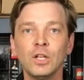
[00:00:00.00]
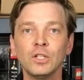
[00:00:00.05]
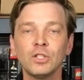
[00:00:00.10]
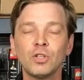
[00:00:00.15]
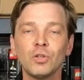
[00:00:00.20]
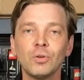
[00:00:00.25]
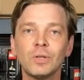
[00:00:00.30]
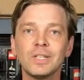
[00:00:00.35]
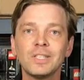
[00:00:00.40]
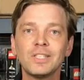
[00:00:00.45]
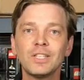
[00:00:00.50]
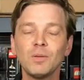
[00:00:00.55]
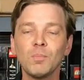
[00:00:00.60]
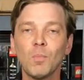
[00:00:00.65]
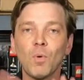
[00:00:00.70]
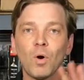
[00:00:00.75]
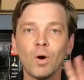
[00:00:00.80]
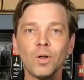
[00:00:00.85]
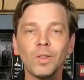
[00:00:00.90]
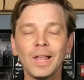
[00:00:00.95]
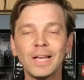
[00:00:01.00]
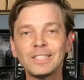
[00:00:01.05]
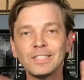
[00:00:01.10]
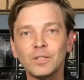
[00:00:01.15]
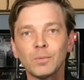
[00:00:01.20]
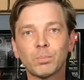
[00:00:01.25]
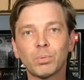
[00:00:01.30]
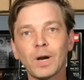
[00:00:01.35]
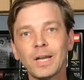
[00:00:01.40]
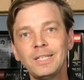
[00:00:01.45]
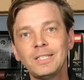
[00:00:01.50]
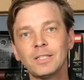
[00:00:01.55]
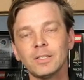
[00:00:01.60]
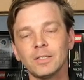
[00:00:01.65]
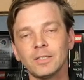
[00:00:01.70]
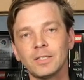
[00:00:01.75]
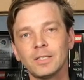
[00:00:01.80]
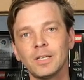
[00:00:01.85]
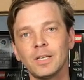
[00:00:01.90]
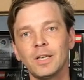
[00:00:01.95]
So you can see more or less the
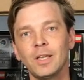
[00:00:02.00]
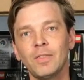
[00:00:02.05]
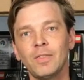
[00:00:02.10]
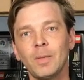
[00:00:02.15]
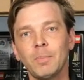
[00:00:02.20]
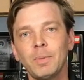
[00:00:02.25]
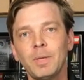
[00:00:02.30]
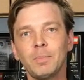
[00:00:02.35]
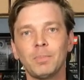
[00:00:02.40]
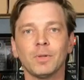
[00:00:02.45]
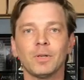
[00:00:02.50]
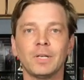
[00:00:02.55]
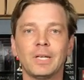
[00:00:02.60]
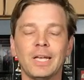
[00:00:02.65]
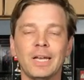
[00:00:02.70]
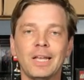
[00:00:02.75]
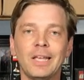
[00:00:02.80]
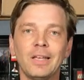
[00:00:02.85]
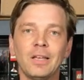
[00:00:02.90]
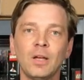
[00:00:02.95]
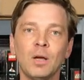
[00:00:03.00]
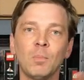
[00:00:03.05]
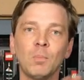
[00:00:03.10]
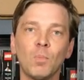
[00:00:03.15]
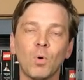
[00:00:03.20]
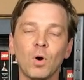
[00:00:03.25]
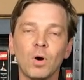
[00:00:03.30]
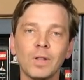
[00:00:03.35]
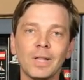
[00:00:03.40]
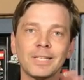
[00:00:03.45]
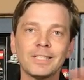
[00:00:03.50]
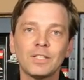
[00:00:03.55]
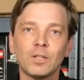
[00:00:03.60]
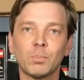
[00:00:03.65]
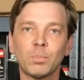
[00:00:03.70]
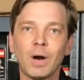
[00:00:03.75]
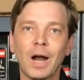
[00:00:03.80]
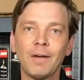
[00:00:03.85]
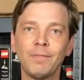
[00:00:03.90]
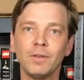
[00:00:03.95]
prices that people are getting, more or less the
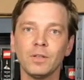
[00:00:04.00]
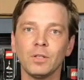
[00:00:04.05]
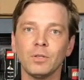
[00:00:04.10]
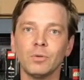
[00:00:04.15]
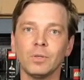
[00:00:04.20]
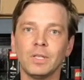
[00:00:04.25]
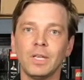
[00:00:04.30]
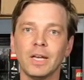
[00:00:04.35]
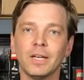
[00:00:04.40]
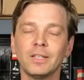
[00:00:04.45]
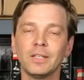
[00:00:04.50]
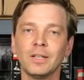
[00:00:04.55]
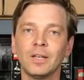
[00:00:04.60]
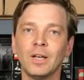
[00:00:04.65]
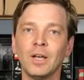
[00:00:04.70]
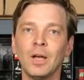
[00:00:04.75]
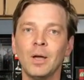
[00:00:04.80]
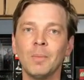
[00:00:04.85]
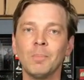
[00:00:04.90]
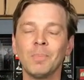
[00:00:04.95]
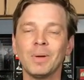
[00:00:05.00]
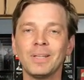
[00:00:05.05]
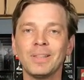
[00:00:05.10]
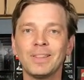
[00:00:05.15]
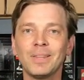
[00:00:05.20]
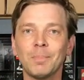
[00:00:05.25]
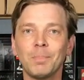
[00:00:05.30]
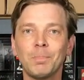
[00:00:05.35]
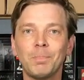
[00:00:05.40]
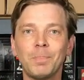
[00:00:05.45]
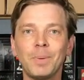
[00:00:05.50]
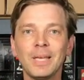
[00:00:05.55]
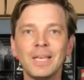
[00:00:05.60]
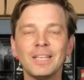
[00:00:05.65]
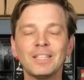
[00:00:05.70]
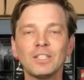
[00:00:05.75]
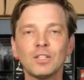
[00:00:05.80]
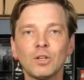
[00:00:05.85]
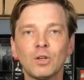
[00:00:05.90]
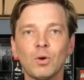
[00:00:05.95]
profit you would get. But the
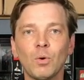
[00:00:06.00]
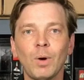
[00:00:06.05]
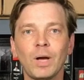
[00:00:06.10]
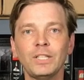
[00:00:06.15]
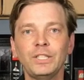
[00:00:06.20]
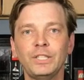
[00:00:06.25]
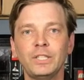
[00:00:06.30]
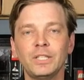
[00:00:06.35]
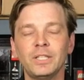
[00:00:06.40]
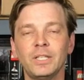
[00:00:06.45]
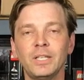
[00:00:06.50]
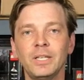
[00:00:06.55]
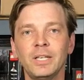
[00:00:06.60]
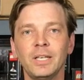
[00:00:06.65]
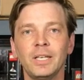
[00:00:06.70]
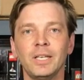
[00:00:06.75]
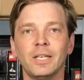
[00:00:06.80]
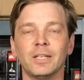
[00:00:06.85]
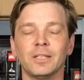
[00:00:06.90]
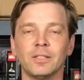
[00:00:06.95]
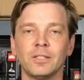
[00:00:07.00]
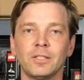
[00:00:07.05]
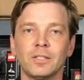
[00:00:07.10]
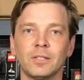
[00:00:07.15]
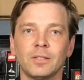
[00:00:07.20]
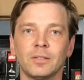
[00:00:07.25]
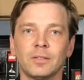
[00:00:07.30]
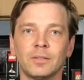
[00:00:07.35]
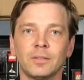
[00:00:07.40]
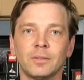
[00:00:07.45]
biggest question is